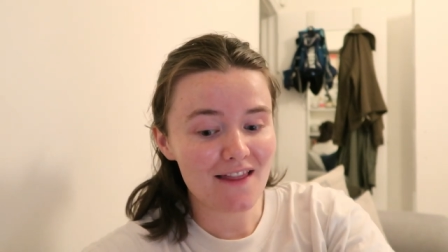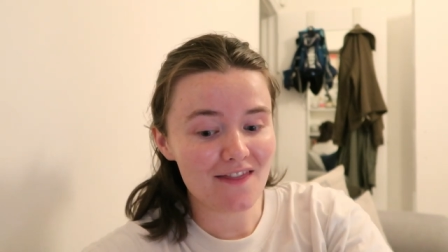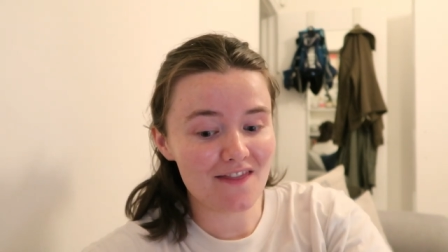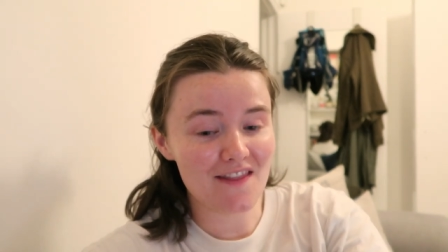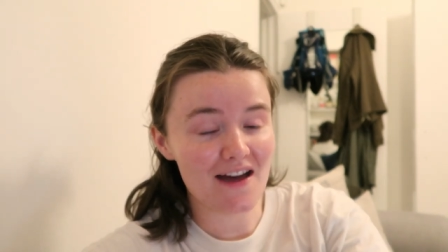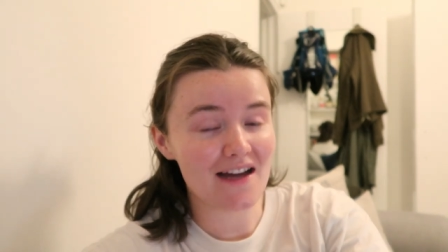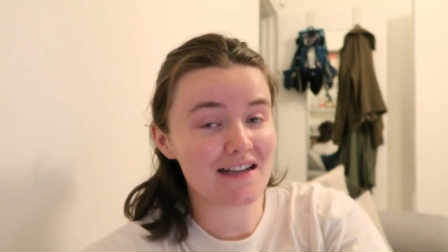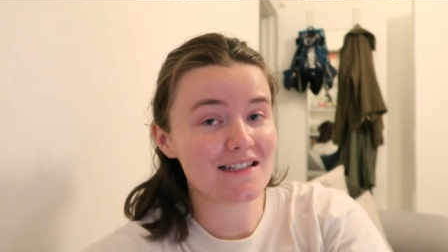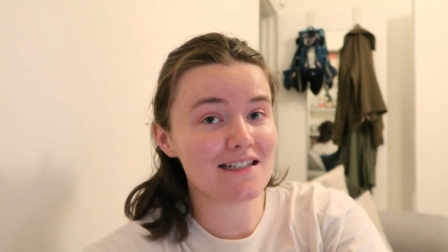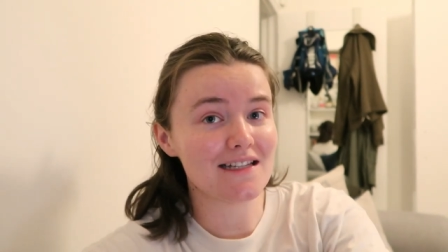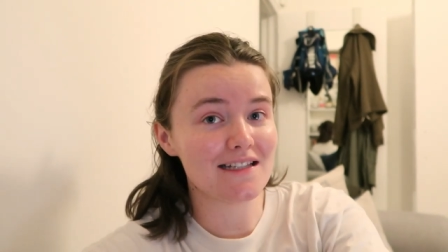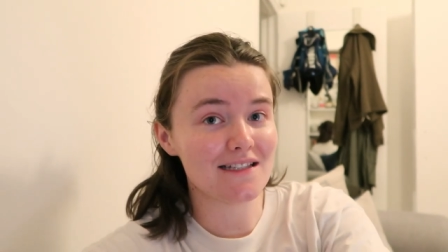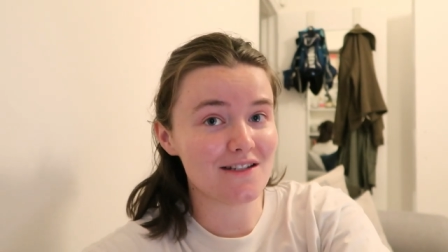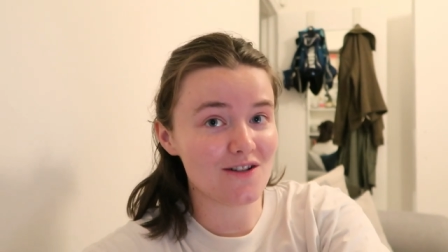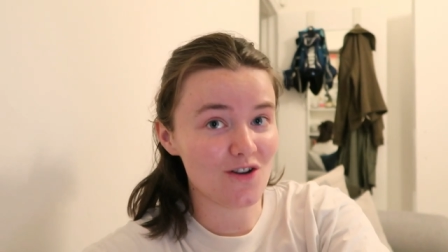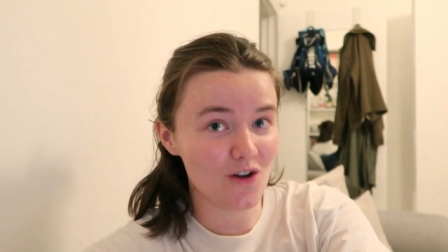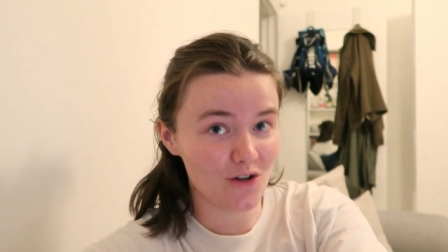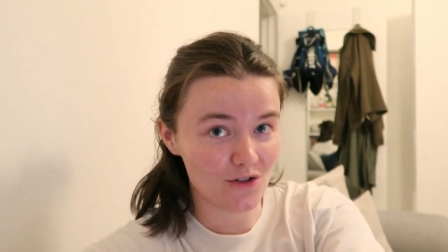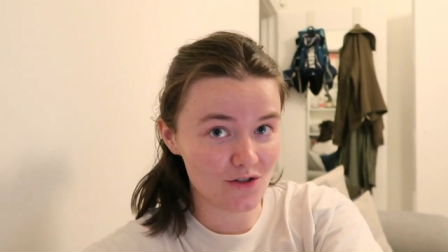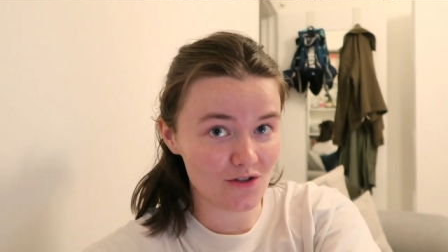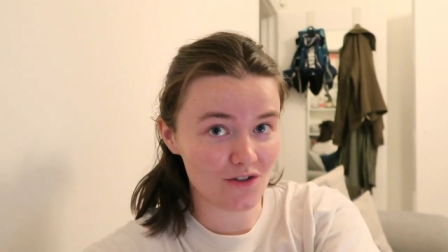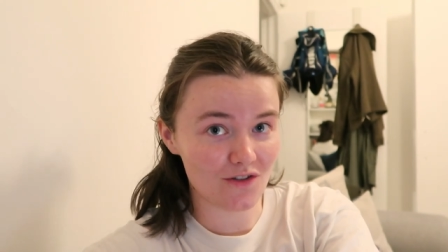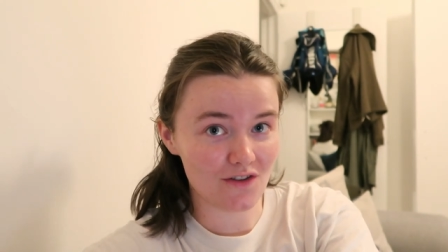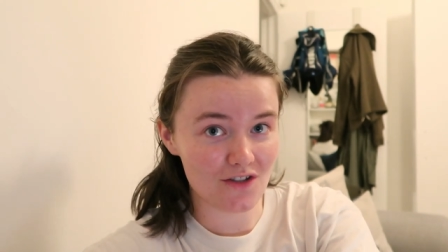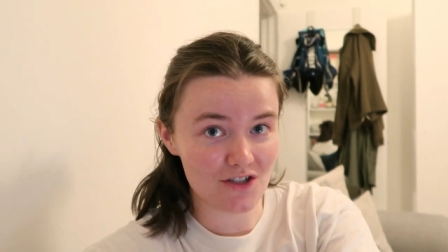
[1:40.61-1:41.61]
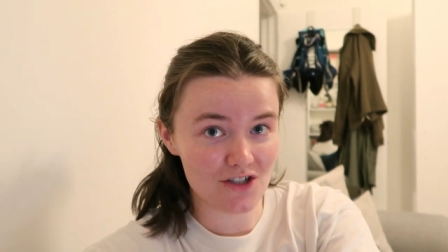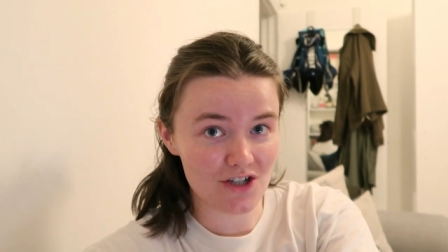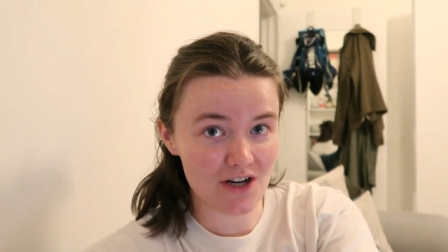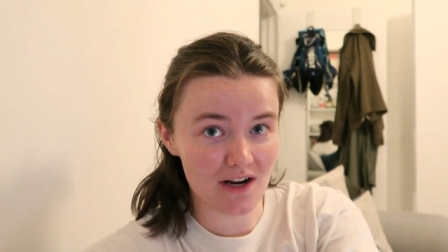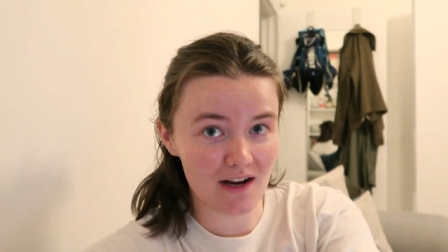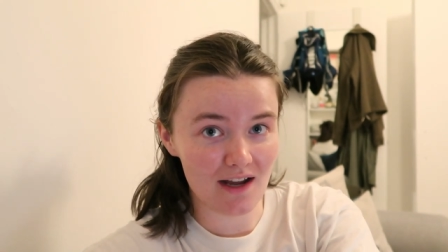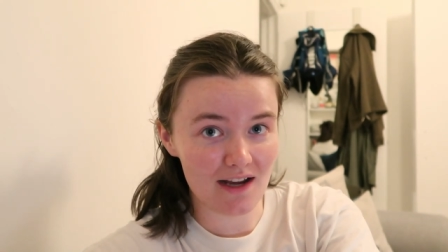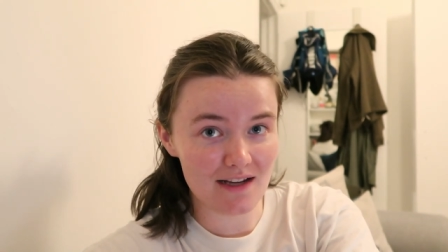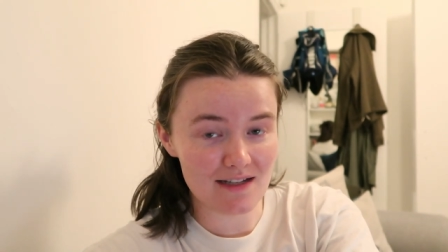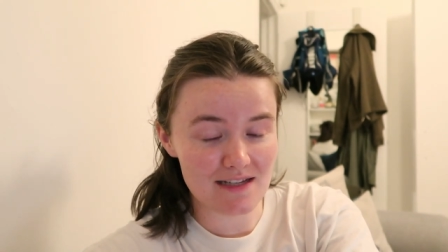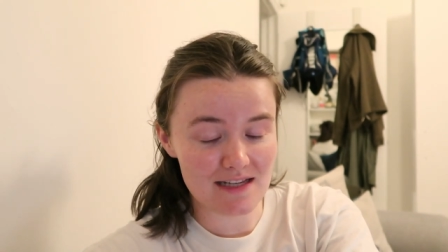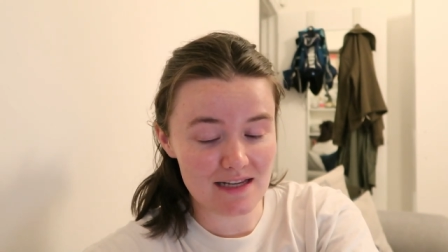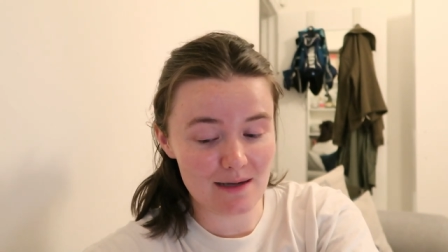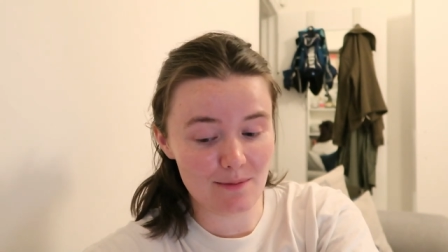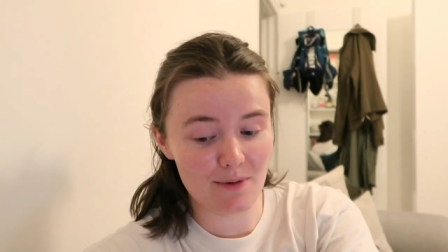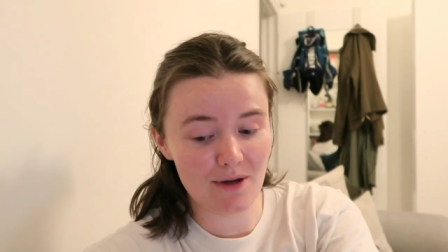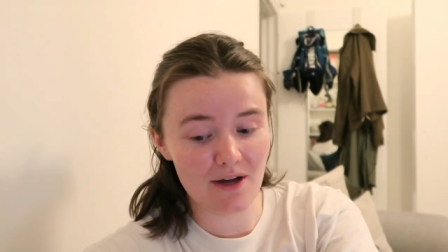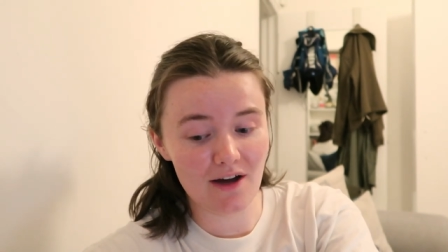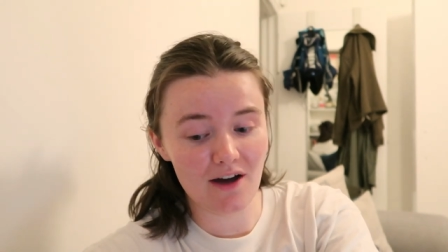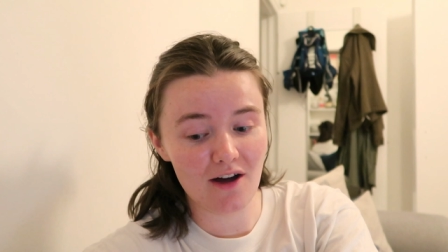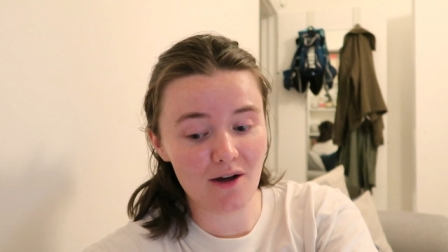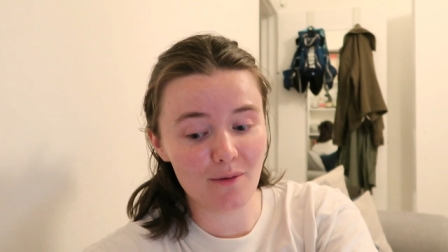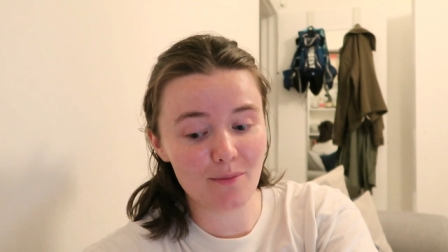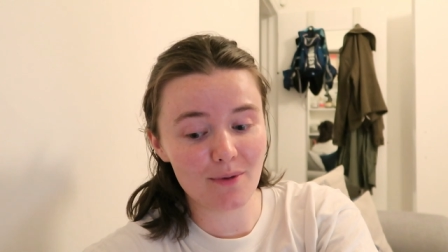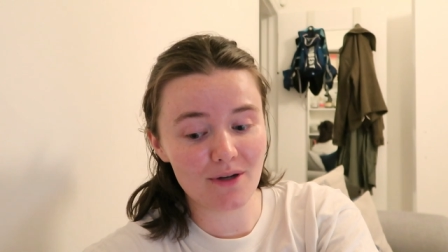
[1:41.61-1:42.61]
that is not on the July
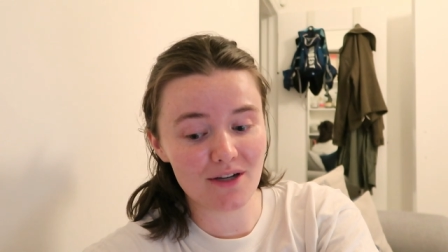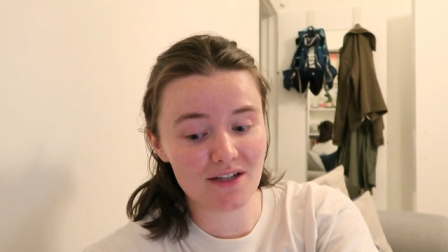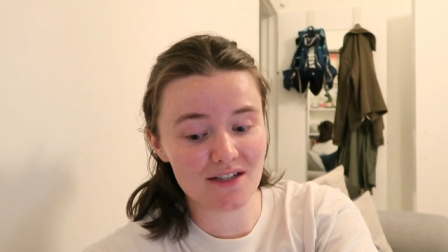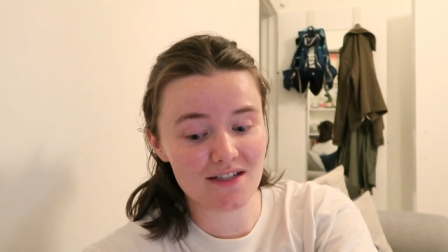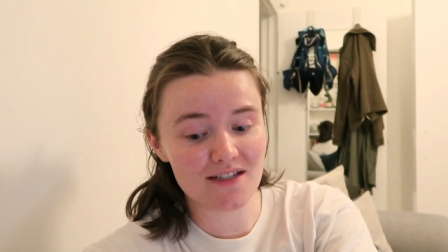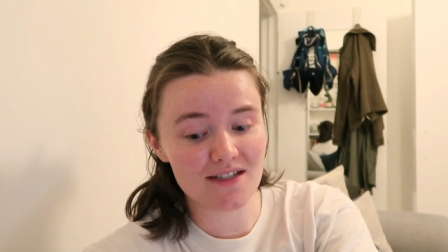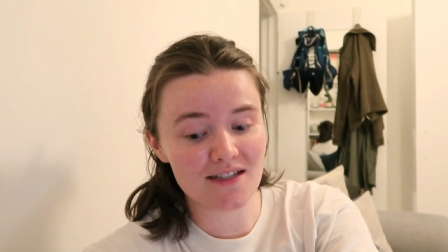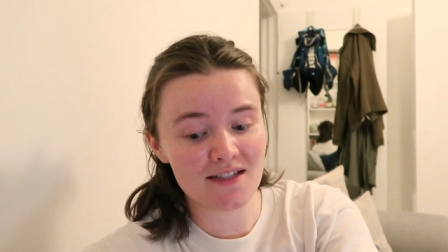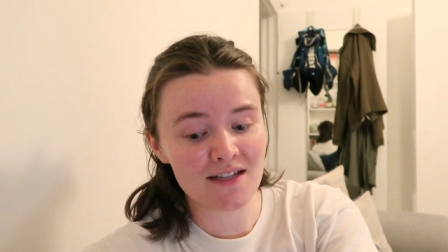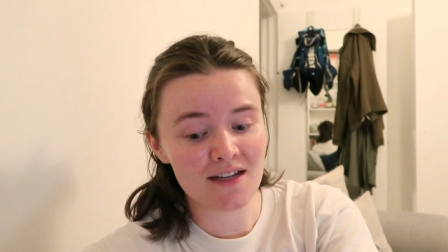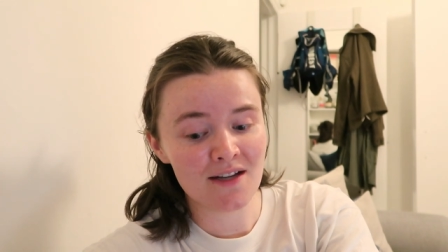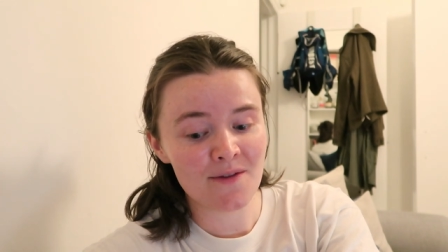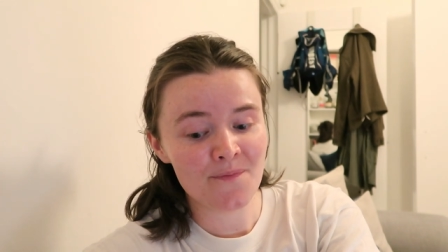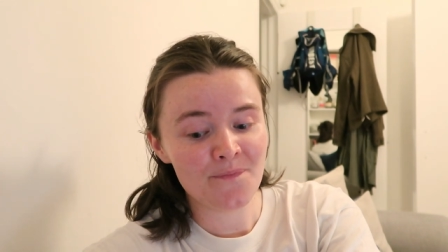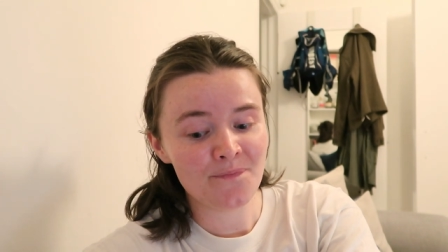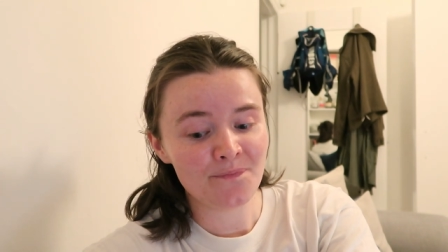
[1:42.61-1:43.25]
TBR, because